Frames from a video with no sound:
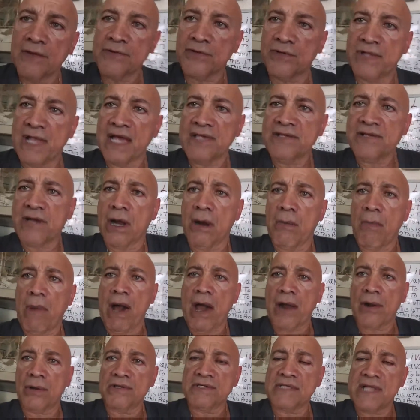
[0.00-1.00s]
So that's our
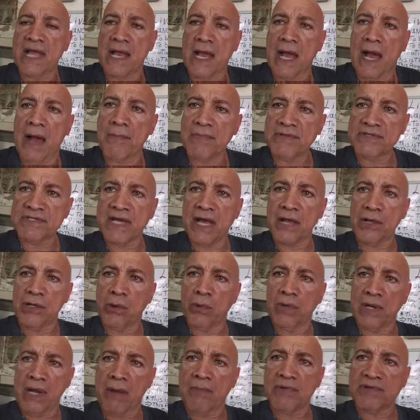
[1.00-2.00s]
model. It's like Amazon. You
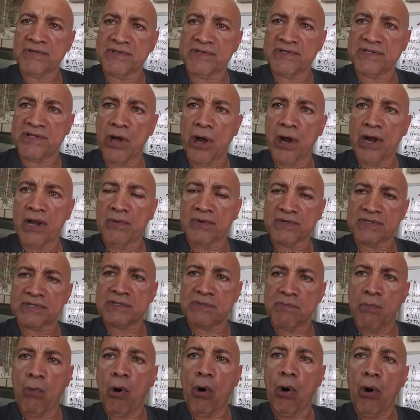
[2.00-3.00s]
know, when Amazon started, it was
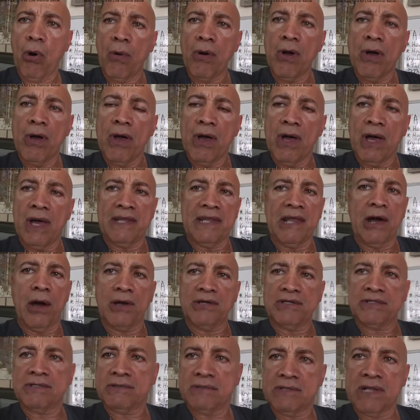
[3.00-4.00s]
small. Now
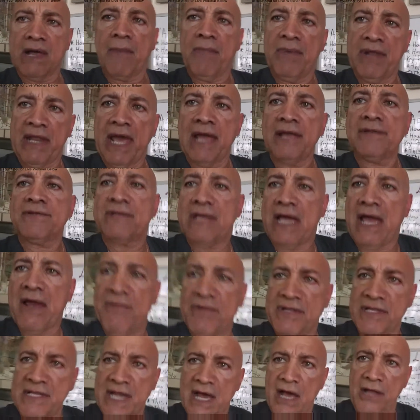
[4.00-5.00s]
it dominates
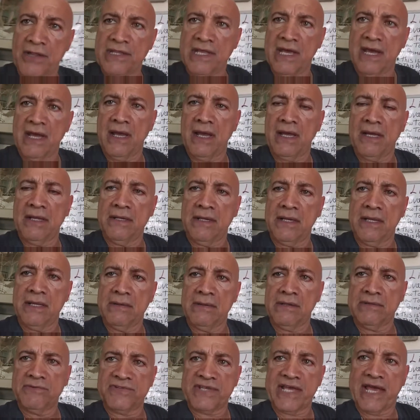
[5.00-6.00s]
everything out there
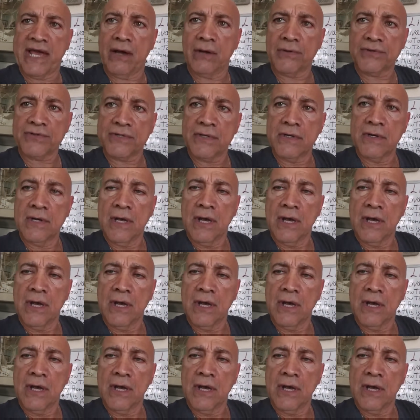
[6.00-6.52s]
in sales.